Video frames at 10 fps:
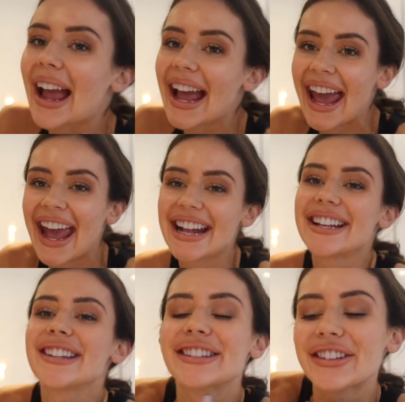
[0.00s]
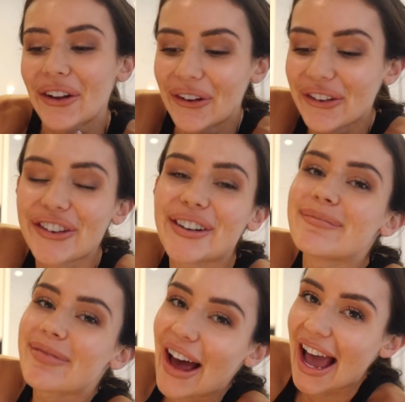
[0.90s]
Hey, so
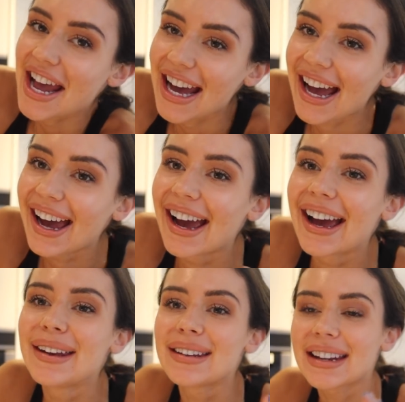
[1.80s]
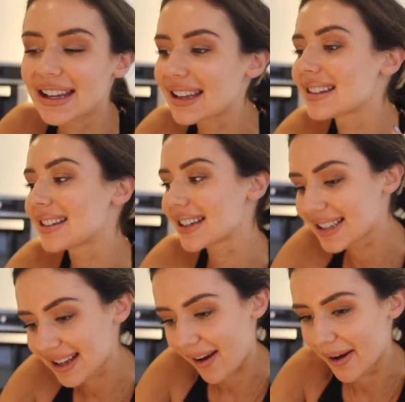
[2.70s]
we're back and it is
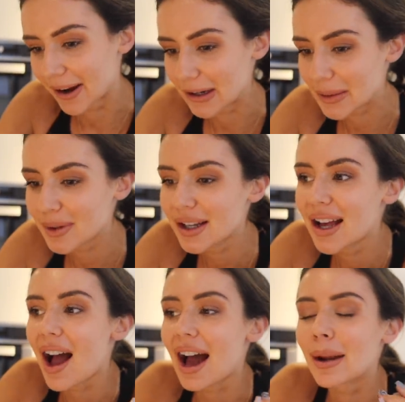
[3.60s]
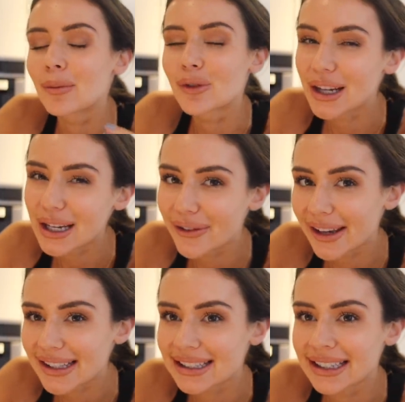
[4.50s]
dinner time, and I'm really
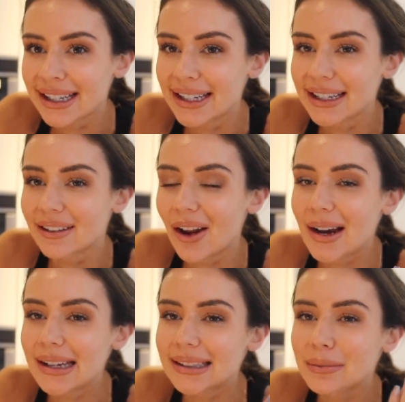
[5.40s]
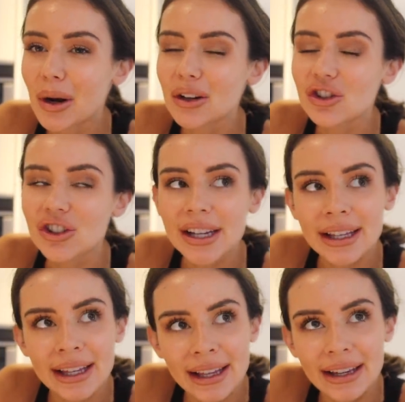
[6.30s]
fancying like some like
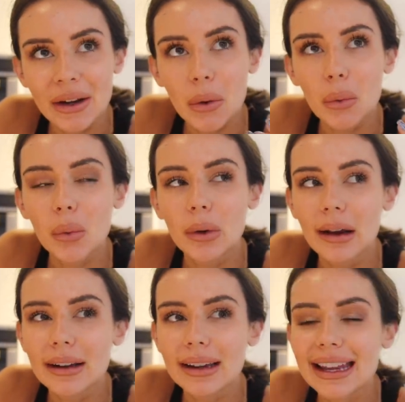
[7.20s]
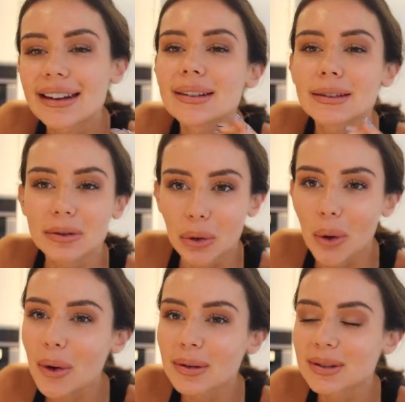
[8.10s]
chicken like in a
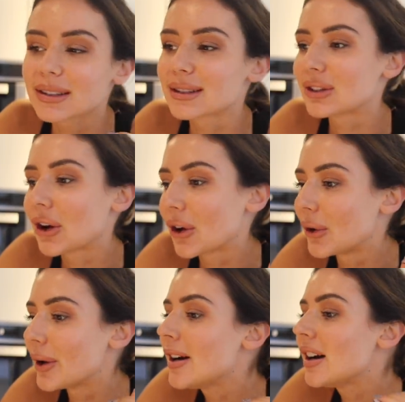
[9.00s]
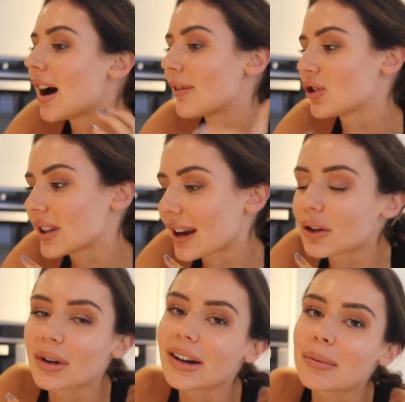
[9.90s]
sauce. So I've just had a
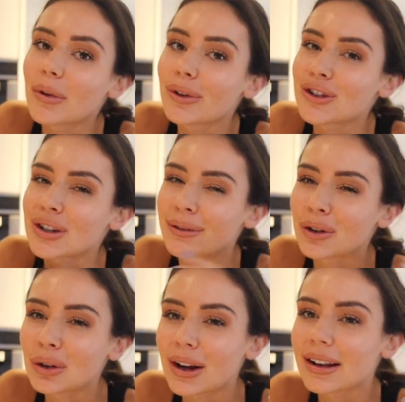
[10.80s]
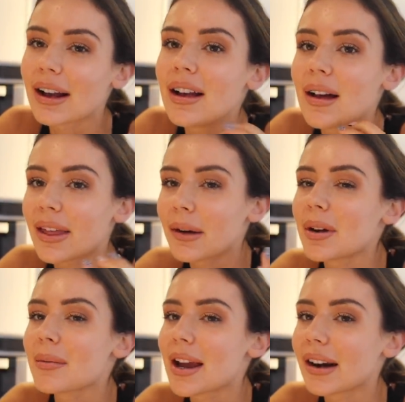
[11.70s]
quick look in my fridge and I've got like, I think I'm
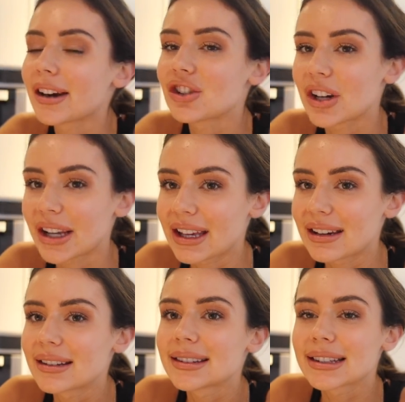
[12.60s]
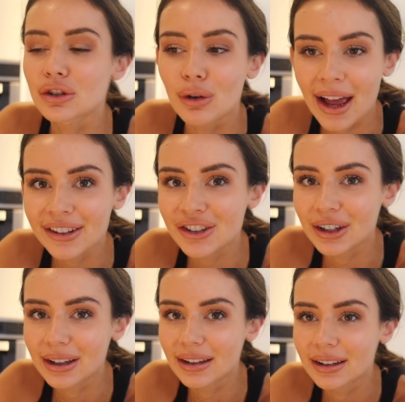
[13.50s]
gonna make like a chicken
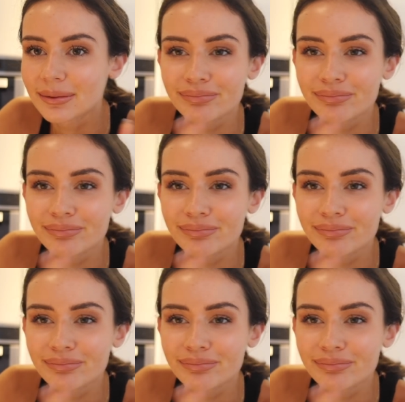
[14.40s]
sriracha